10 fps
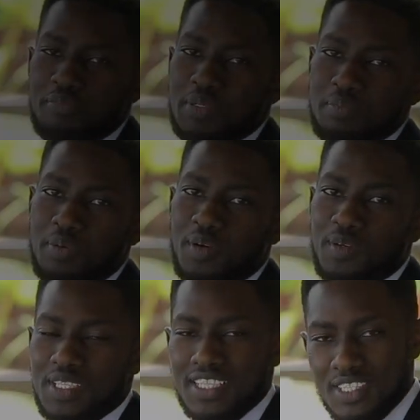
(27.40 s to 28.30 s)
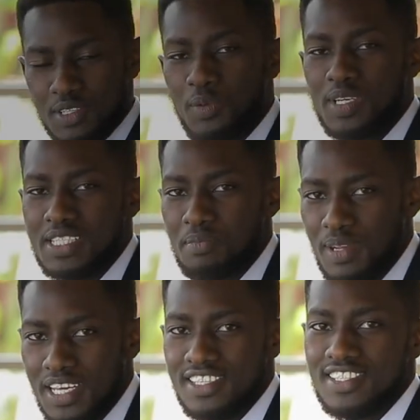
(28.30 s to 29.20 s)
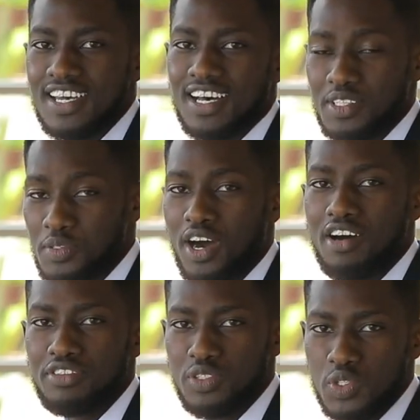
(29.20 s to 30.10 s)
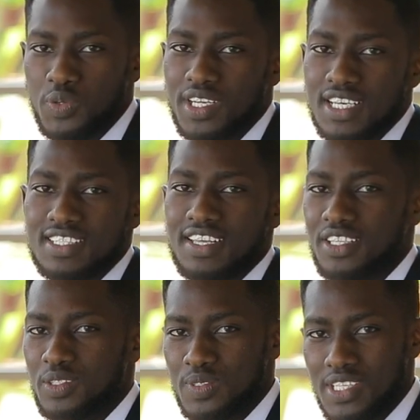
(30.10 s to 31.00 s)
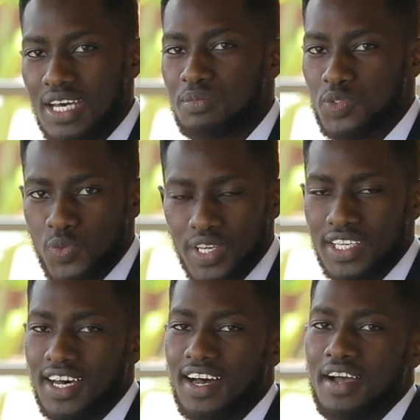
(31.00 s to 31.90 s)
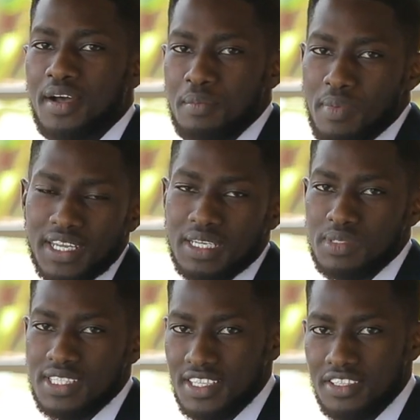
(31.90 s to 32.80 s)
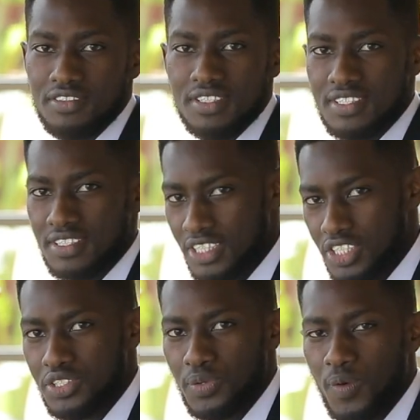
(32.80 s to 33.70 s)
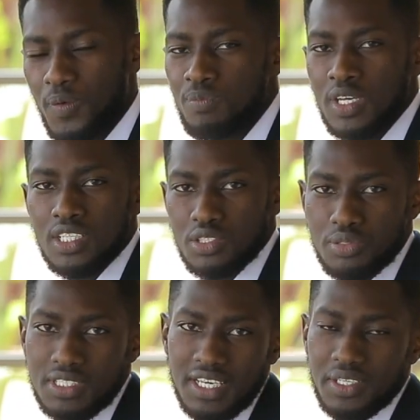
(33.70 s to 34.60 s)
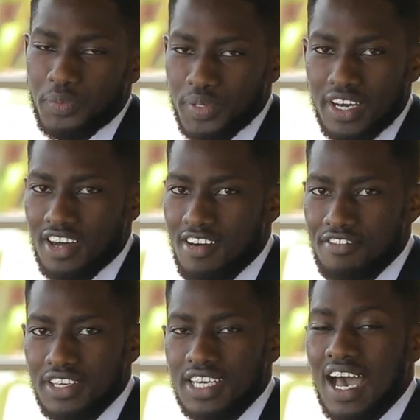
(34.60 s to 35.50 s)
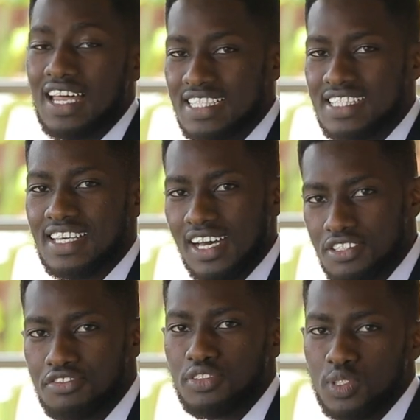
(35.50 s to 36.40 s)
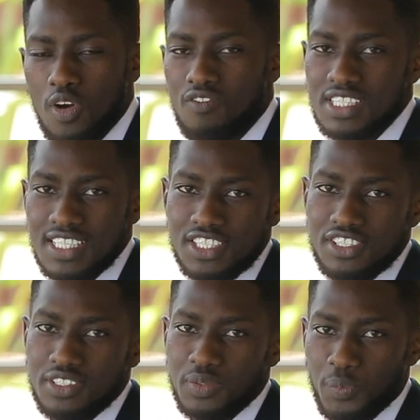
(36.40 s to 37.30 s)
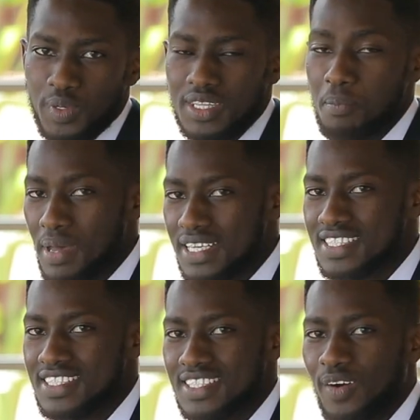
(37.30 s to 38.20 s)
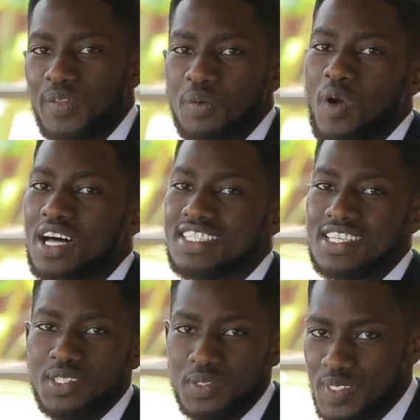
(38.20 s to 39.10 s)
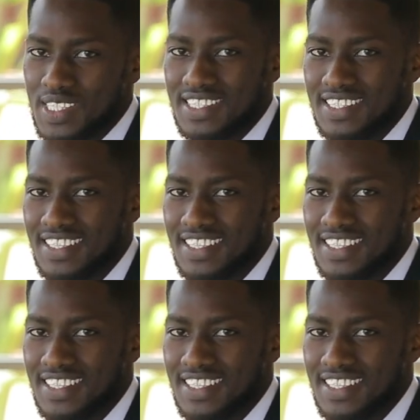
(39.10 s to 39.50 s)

people, it's always a pleasure to have you join us at the New Times Rwanda. My name is Davis Higiro. Today we are having an insightful conversation with the best on the ones and twos.